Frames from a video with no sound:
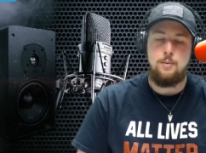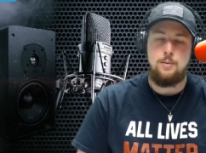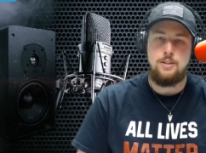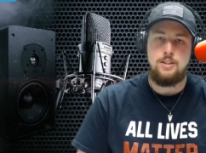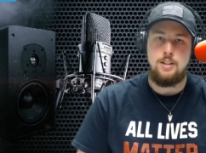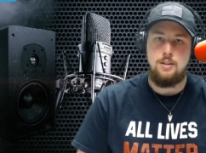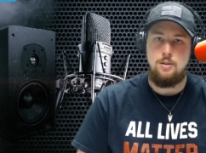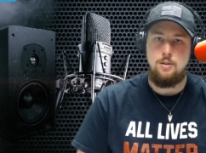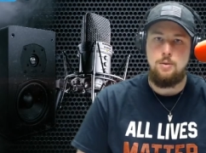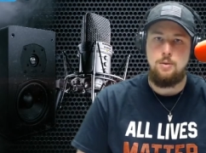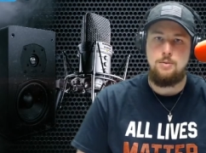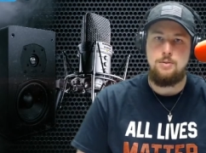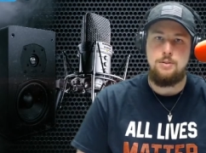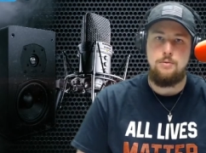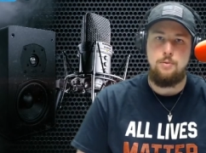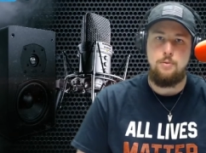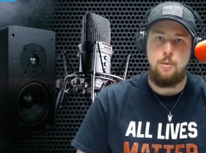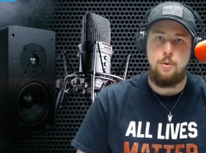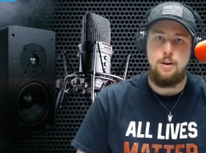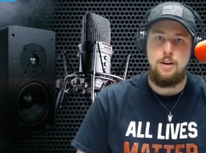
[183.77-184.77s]
was
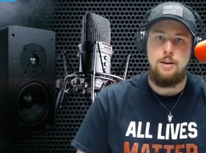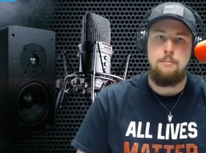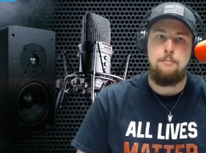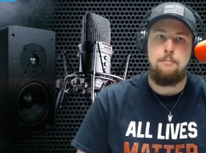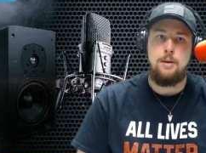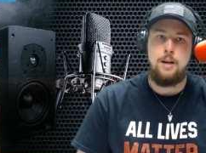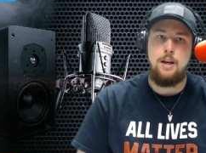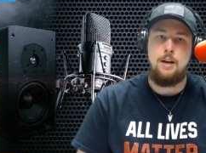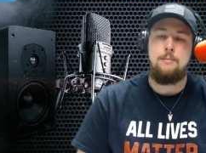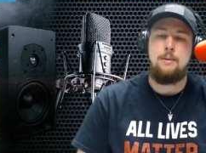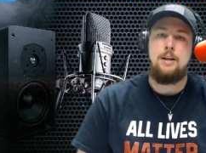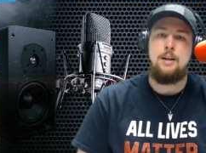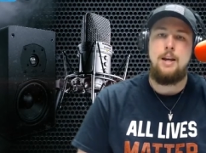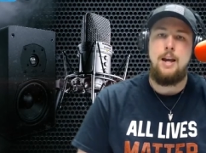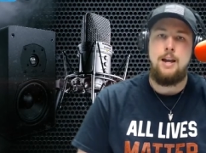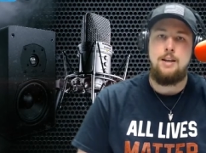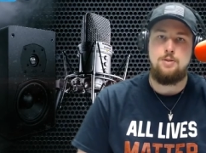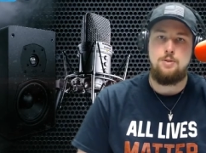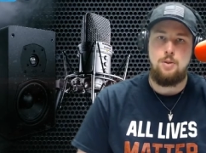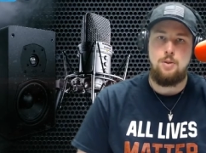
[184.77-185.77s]
conducive for him becoming
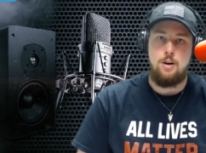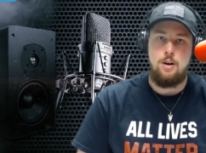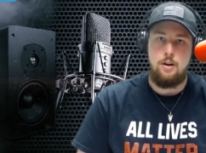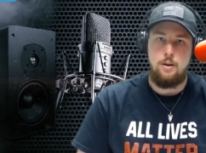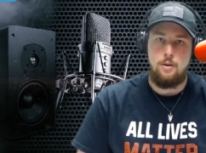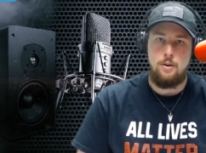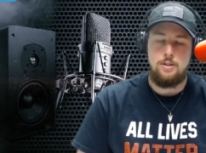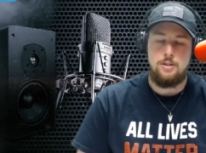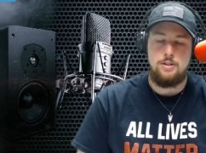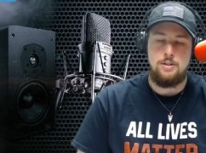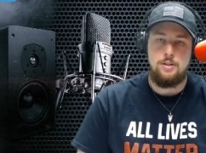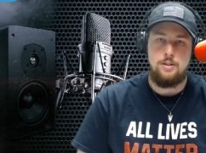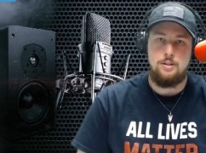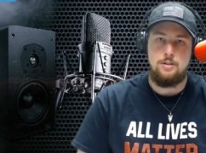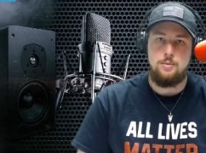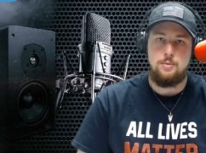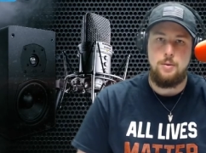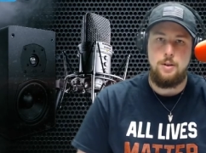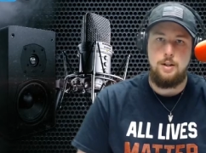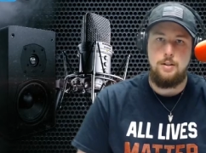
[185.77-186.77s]
a strong Christian
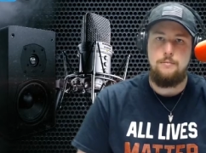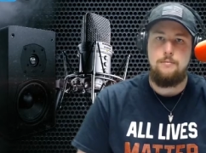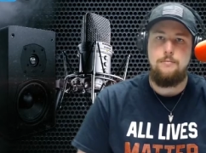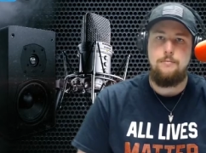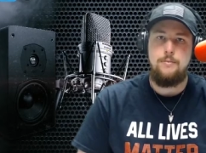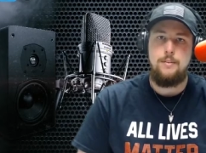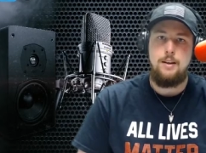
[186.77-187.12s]
as well.